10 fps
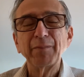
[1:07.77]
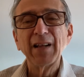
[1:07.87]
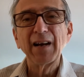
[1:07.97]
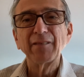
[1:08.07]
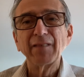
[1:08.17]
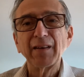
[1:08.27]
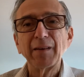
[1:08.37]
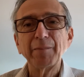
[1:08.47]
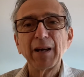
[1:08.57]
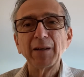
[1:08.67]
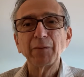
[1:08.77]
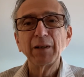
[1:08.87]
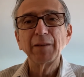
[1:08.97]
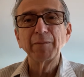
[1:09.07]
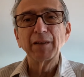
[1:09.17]
not a very bad
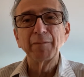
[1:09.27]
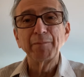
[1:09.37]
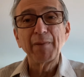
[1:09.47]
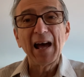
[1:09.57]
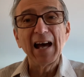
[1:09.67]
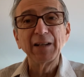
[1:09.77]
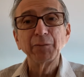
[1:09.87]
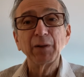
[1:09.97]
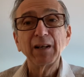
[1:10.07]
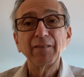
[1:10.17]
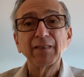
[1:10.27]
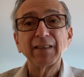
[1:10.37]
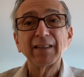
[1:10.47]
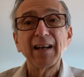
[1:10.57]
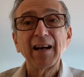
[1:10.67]
week, but a bad week for
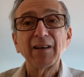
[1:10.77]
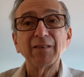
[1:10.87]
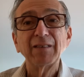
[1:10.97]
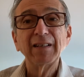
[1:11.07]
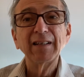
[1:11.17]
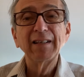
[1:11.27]
the Dow.